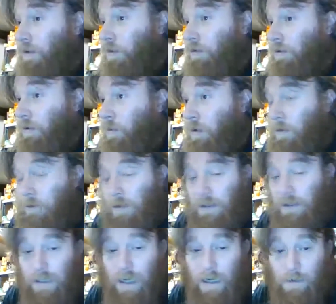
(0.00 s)
work with this
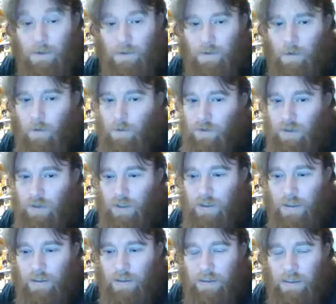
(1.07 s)
guy who was a total genius,
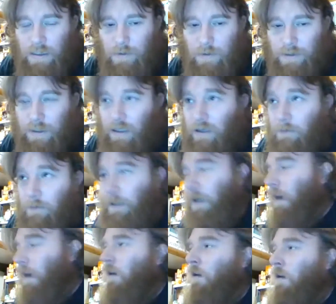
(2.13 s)
and he was telling me
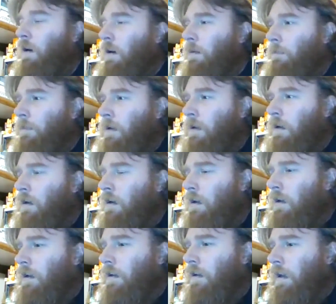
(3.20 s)
how
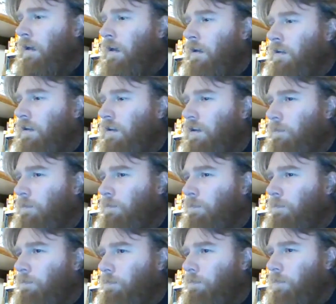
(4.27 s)
that here's a little
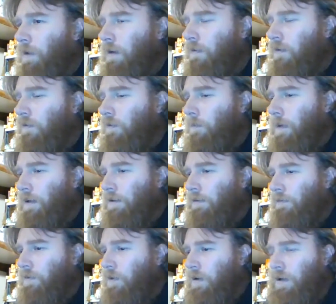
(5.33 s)
bit of information for
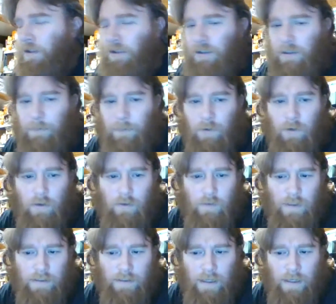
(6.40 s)
you. This is to prove that
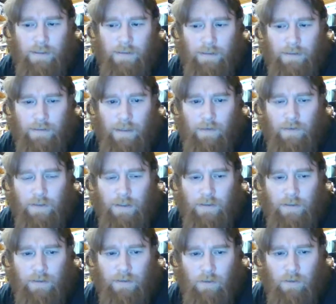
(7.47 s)
scientists have a sense of
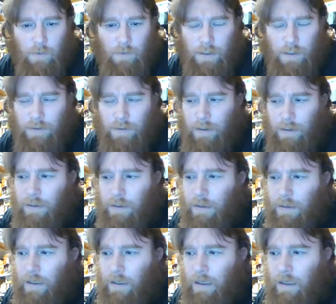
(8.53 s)
humor, he said.
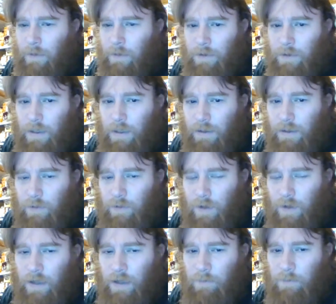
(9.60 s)
And it was like, you've got
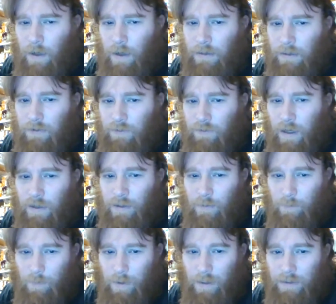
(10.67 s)
your bytes, you've got your
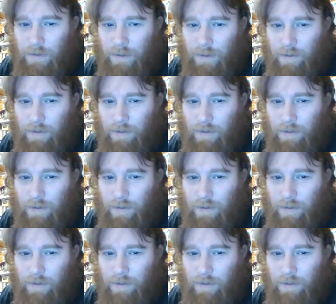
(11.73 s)
bits, and